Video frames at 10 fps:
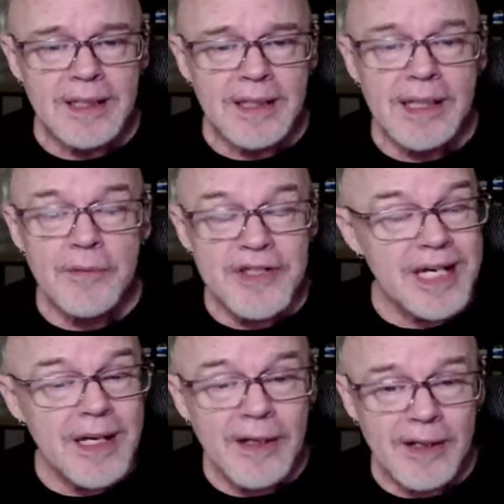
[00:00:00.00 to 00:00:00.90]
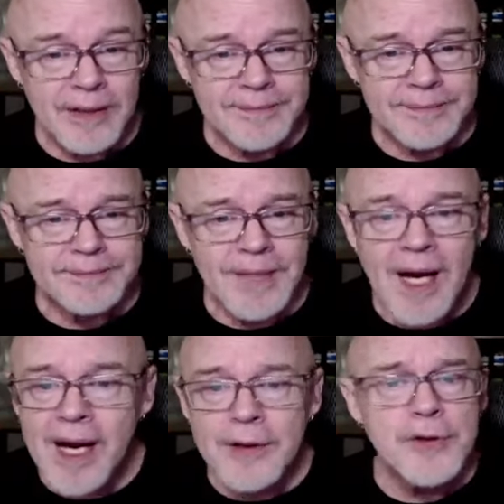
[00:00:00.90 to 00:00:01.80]
he was here, a
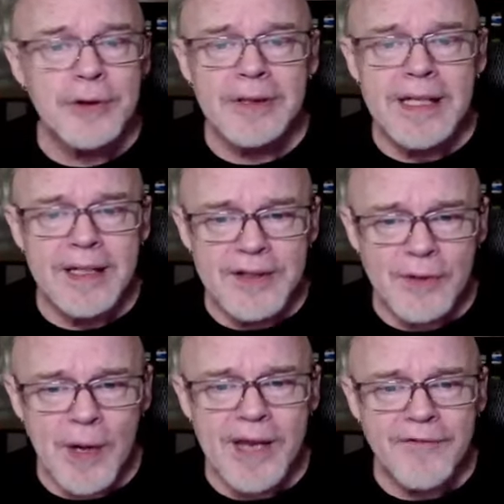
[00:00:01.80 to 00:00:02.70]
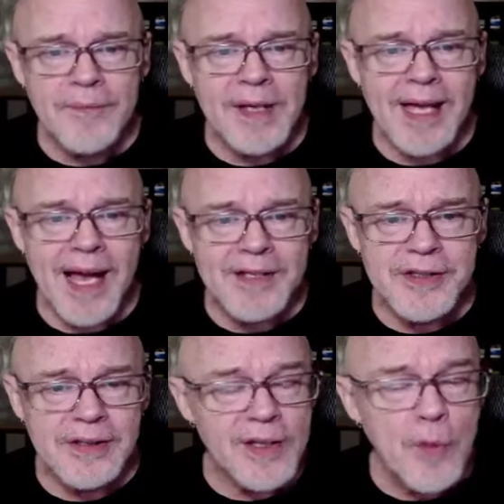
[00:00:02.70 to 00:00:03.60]
hundred leagues away from the
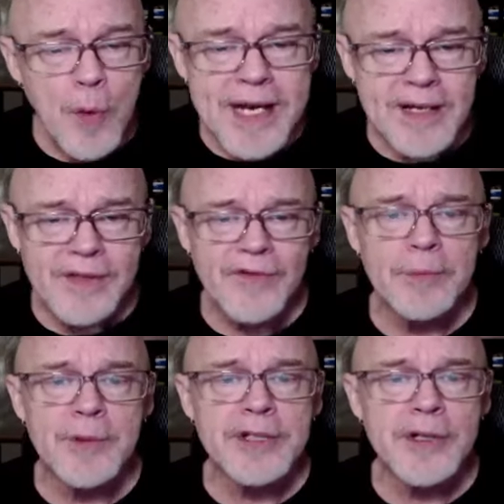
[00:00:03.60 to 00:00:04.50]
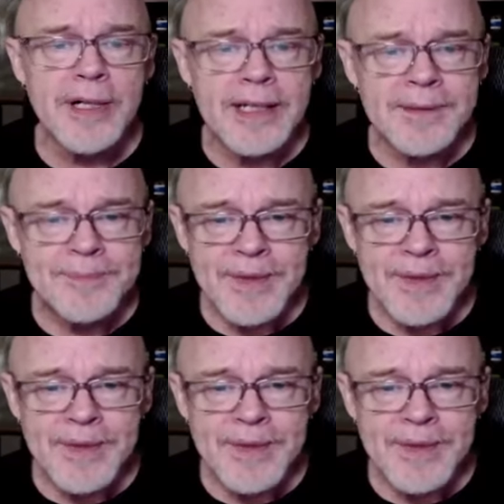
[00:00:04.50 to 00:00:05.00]
castle and weeks from returning,